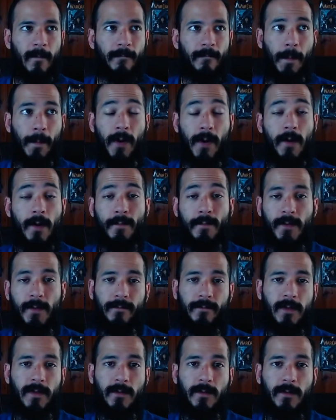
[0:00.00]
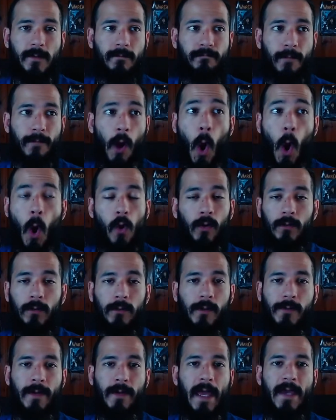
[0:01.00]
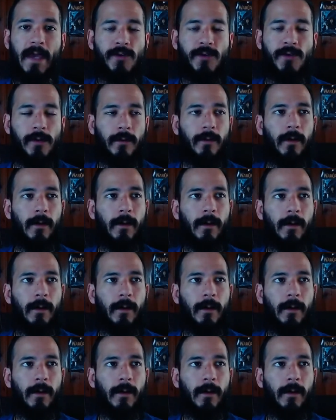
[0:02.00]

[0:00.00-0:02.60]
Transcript: the purpose of this whole creation.